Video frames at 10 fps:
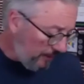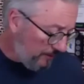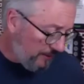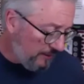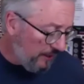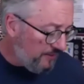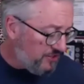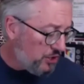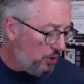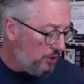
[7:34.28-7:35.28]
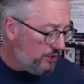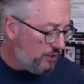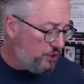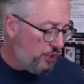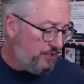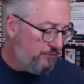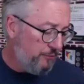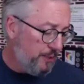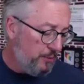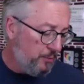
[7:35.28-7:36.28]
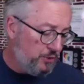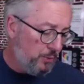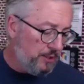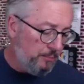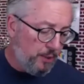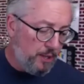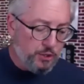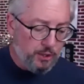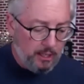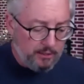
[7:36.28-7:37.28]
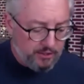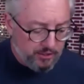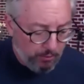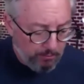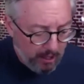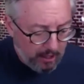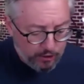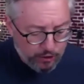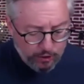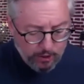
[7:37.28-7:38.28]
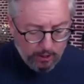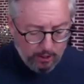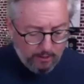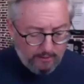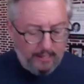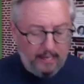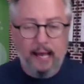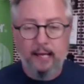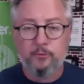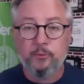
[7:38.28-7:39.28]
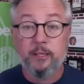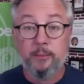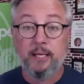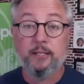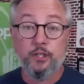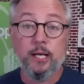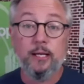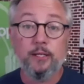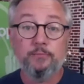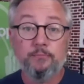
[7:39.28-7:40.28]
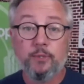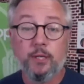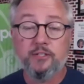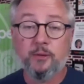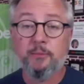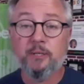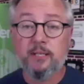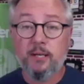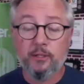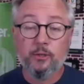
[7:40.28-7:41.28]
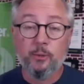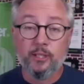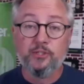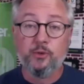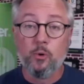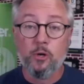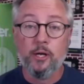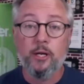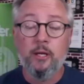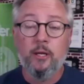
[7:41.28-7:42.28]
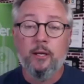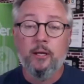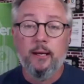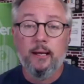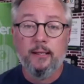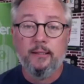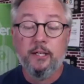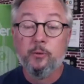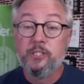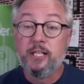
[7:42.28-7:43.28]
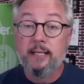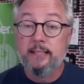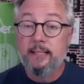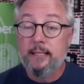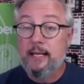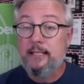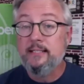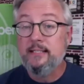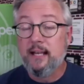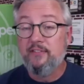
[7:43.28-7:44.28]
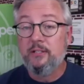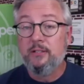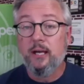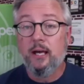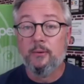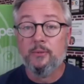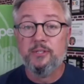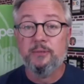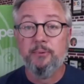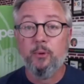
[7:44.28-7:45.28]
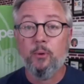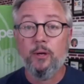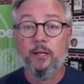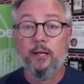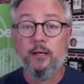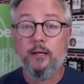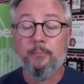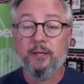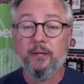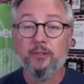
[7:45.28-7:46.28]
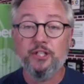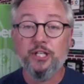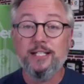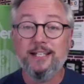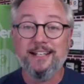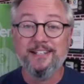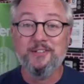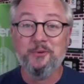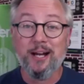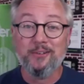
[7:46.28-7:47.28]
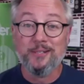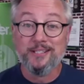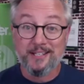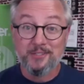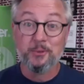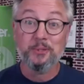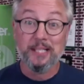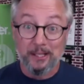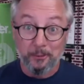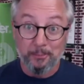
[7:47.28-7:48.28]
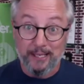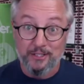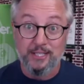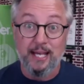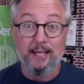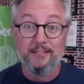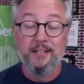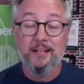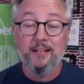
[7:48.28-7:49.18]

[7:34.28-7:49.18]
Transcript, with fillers: that life started to change for me was when the pressure got so much that I had to really make a change. Okay, so I'm going to tell you a quick story. Uh, the year was 1997. I was employed at a company called GTE Directories. I sold Yellow Pages ads.